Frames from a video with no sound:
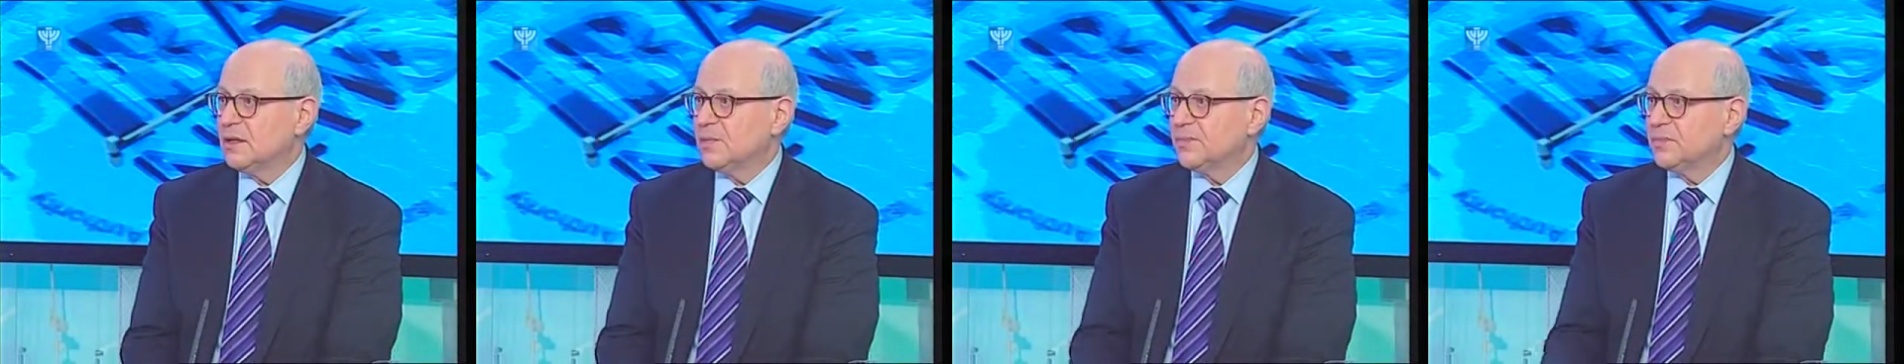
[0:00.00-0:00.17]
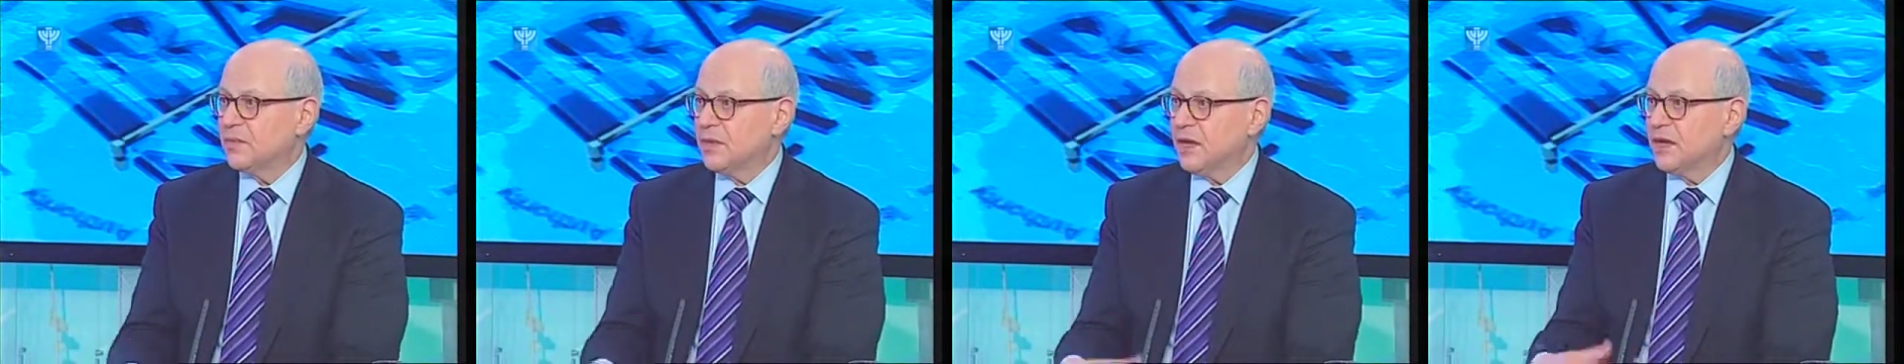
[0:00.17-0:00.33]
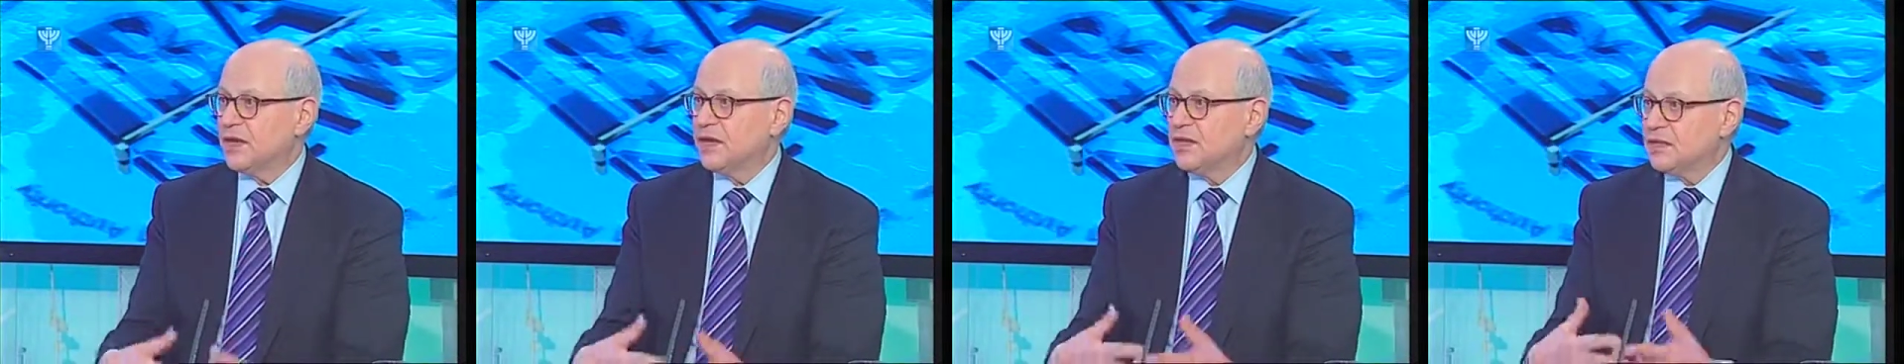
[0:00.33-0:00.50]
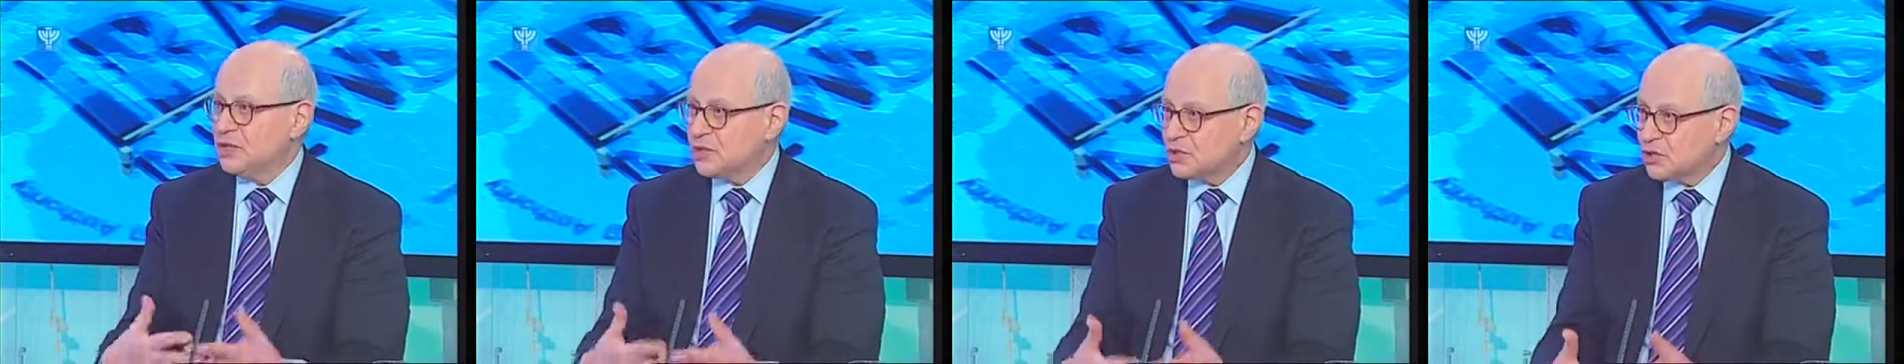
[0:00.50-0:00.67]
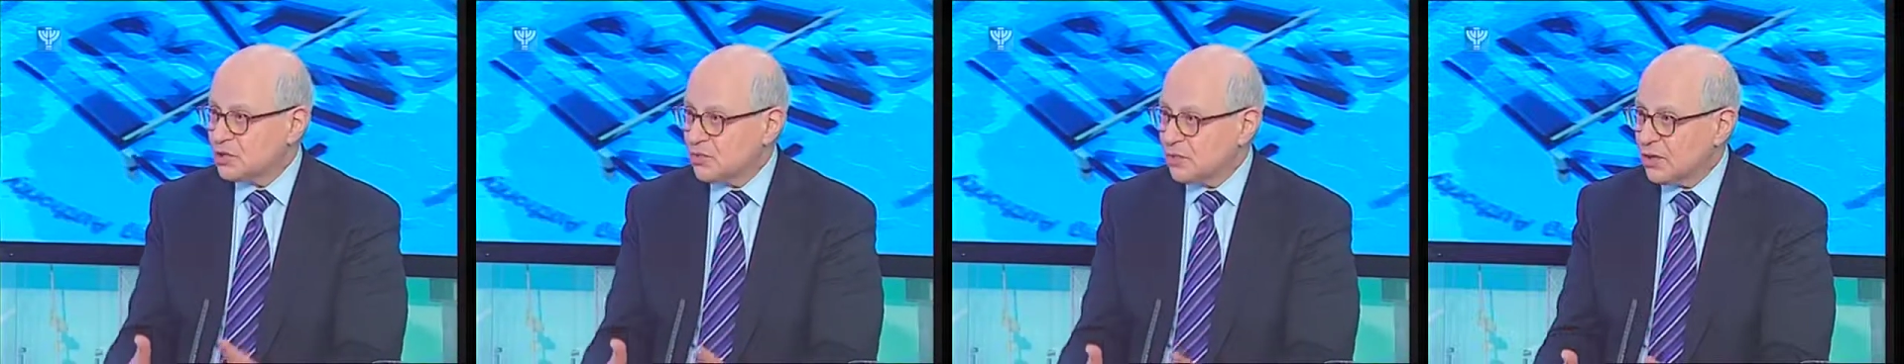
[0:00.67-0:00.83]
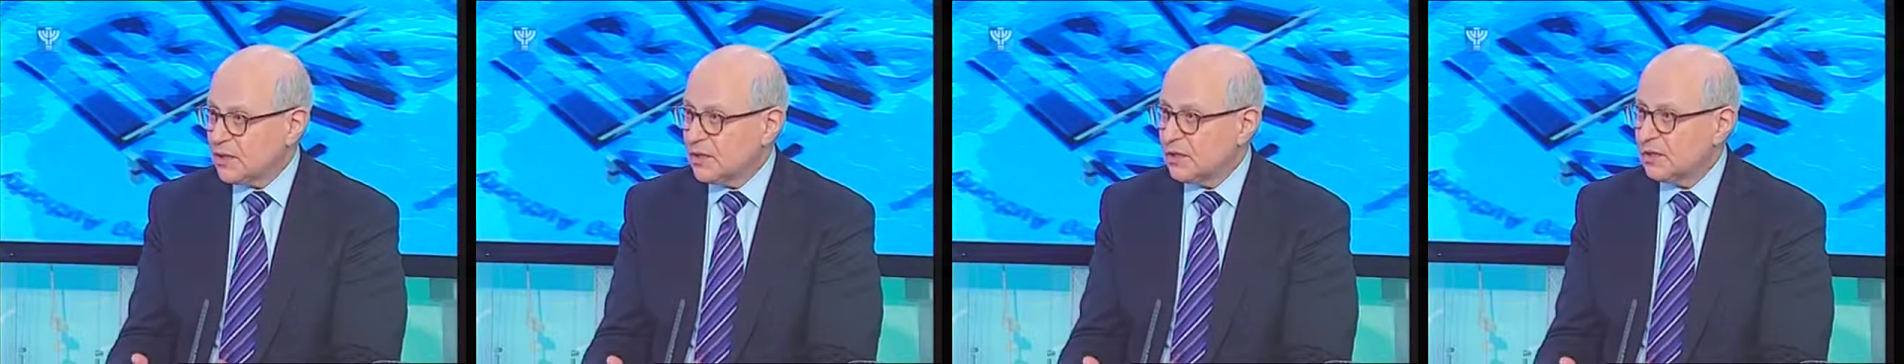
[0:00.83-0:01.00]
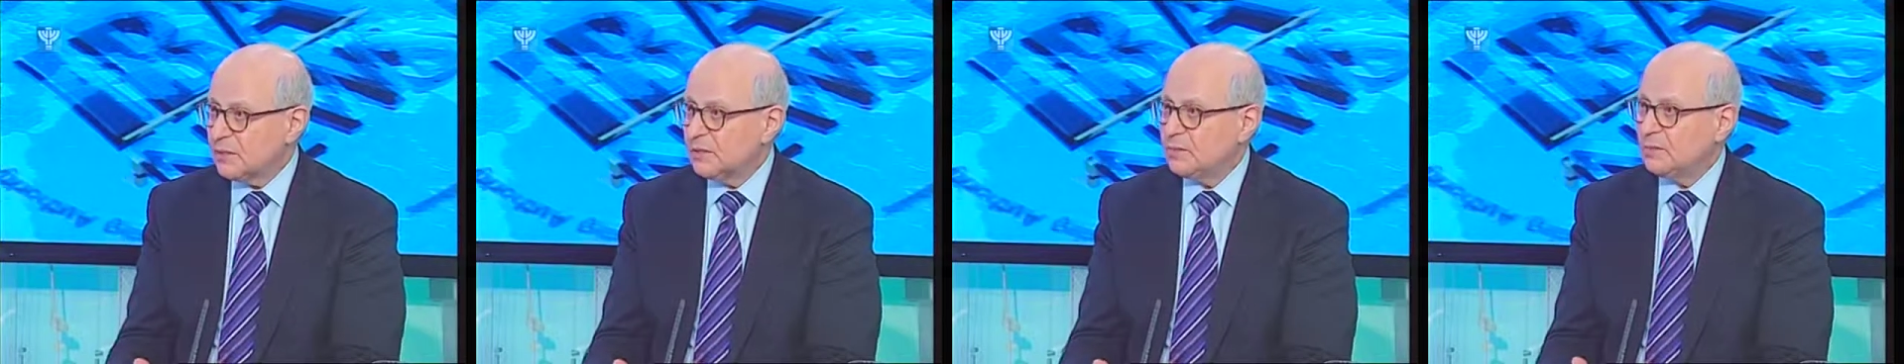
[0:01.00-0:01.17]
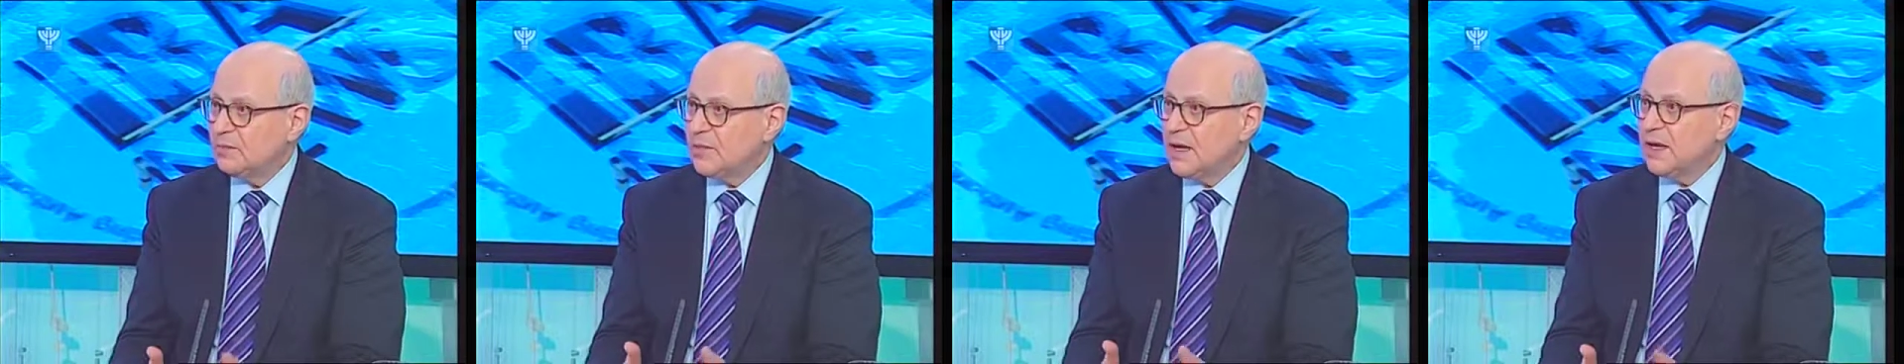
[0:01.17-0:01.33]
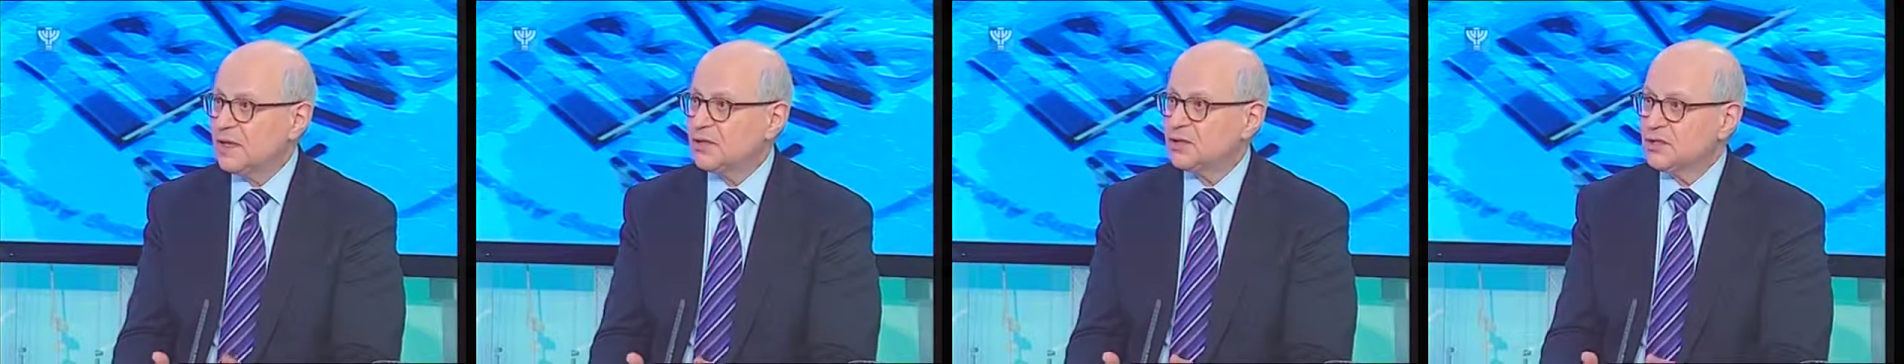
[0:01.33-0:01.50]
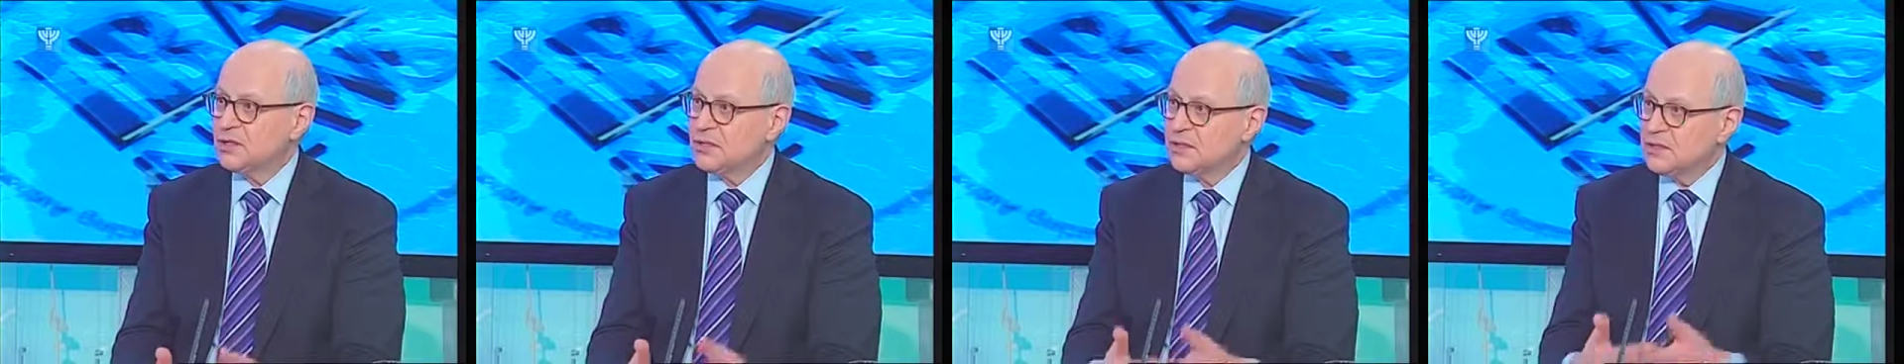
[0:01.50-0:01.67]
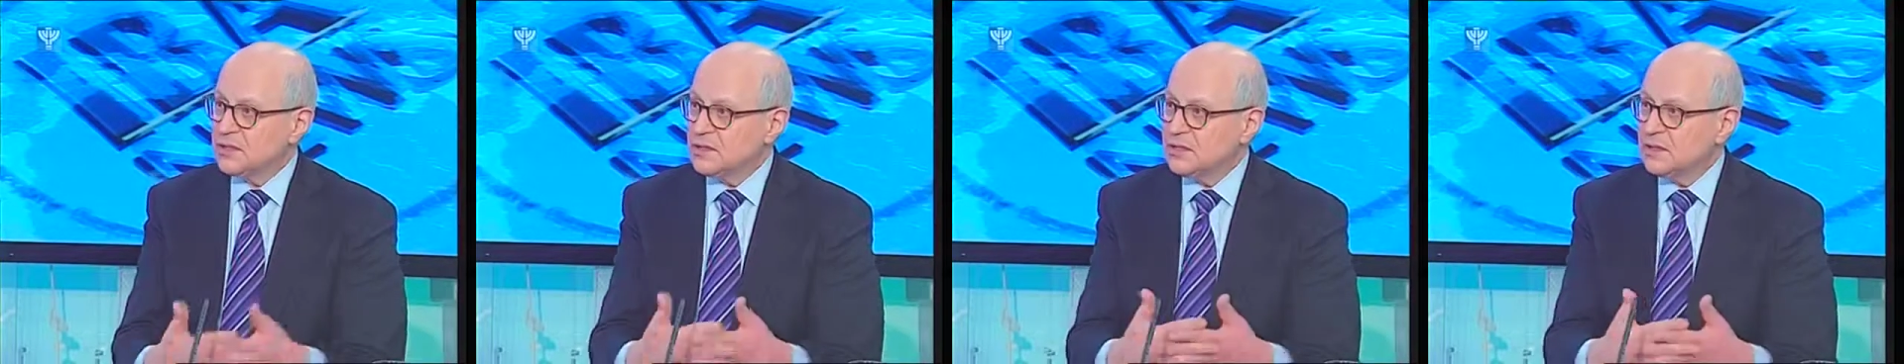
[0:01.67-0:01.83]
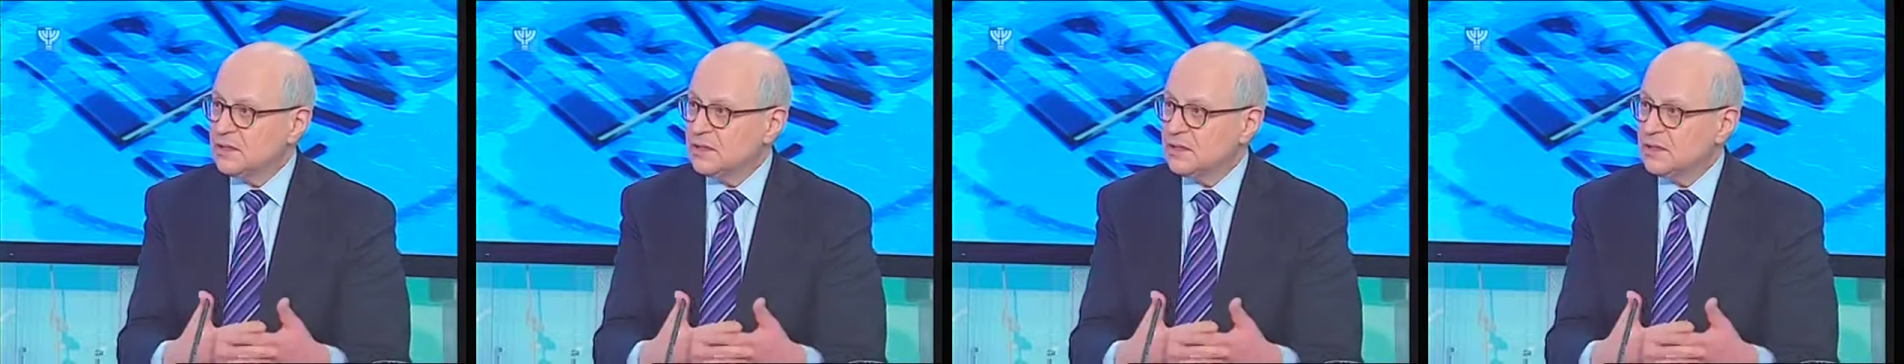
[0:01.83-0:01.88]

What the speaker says: industry matches